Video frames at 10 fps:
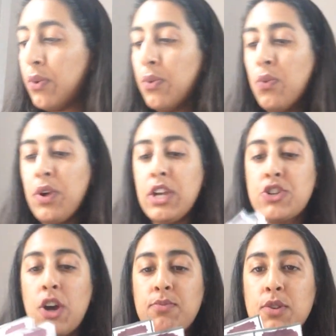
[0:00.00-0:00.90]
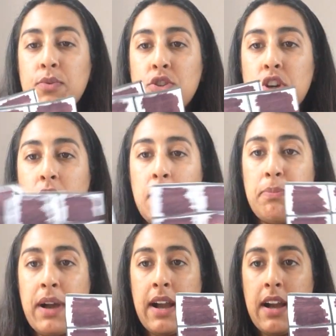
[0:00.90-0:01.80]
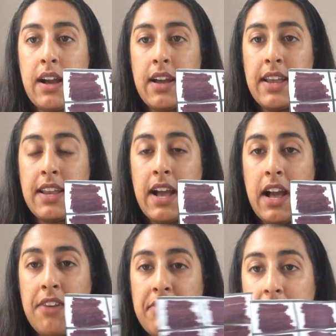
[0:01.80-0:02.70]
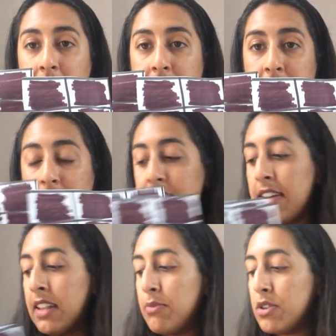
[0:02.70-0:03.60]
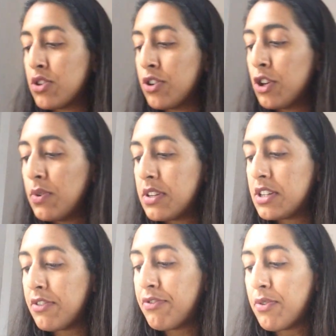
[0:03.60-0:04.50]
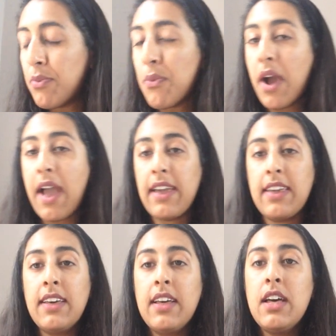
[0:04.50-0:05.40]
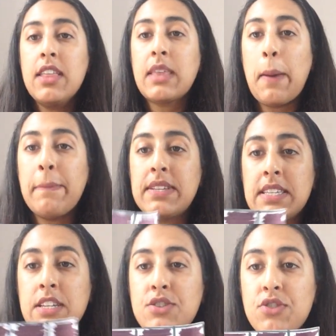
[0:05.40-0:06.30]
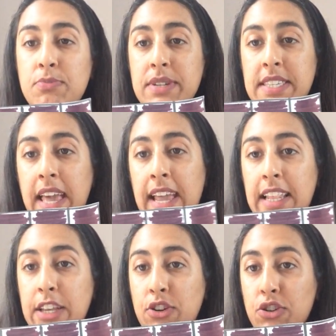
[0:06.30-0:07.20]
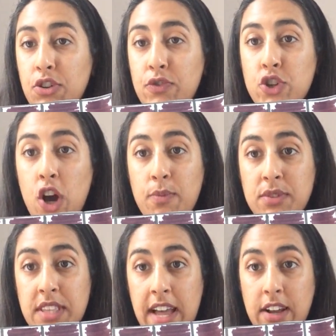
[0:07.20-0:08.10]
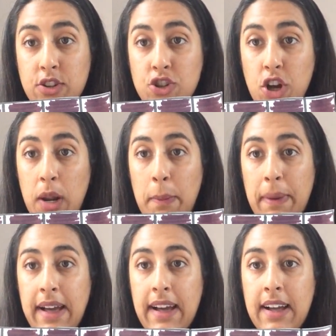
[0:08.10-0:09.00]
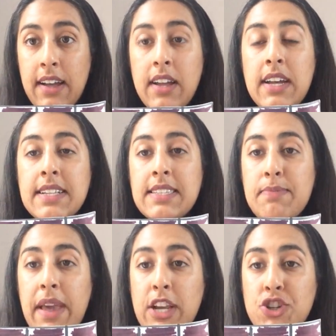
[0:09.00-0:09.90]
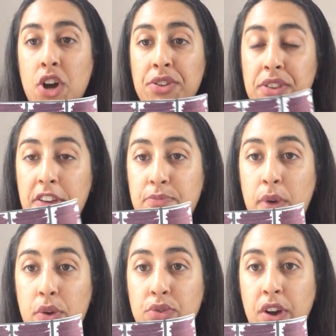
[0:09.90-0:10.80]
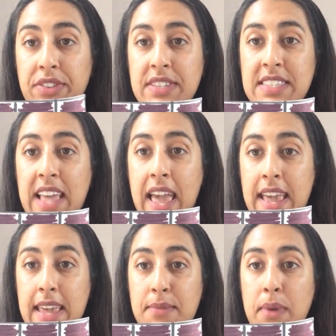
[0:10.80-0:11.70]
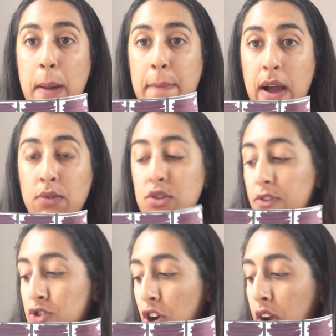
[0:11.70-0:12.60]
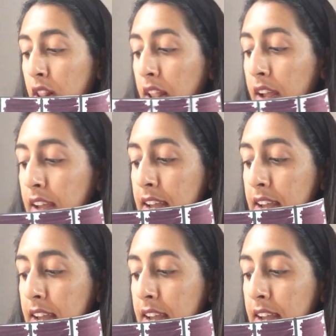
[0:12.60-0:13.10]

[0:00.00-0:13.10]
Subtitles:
we chopped up the chocolate bar in half like this. Now let me show you a different way that Miss Eesha and Miss Kaylee could have chopped their chocolate bar to make sure that they've both got the same amount of chocolate.